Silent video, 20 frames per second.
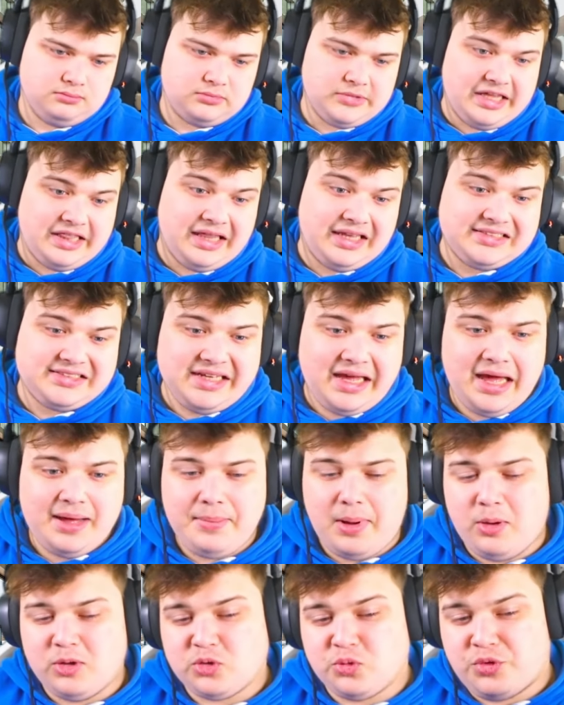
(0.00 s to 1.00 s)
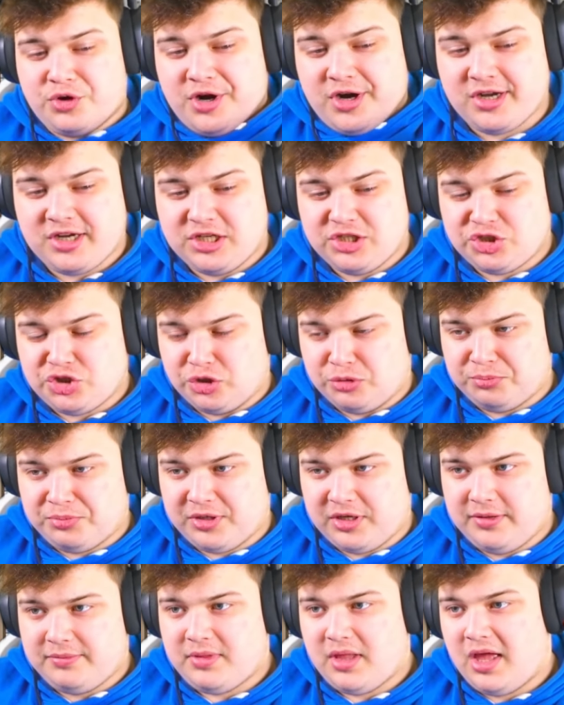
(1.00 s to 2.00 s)
Last time I was wearing this
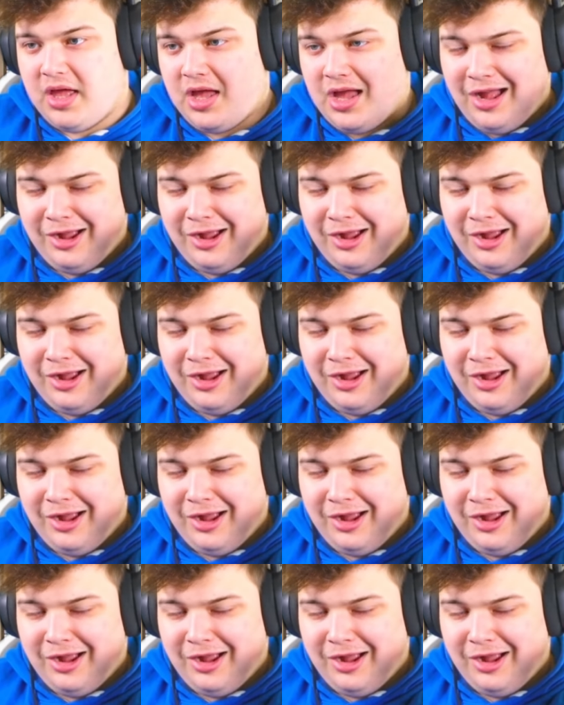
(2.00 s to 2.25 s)
jumper, I